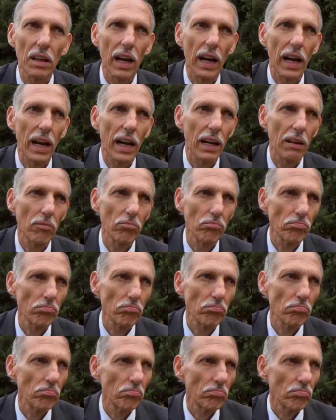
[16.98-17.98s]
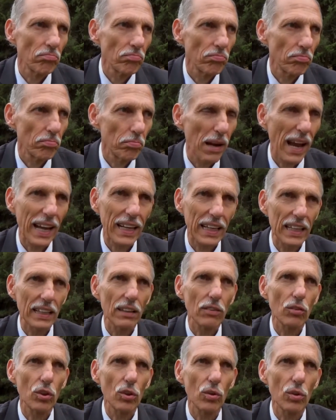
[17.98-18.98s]

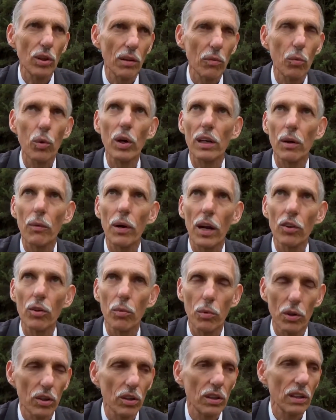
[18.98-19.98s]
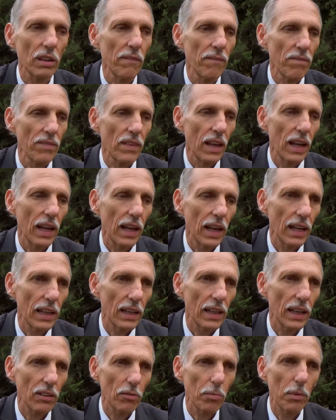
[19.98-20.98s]
backing to the work around the world,
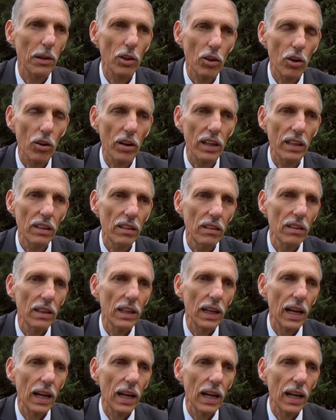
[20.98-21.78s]
and it's been growing.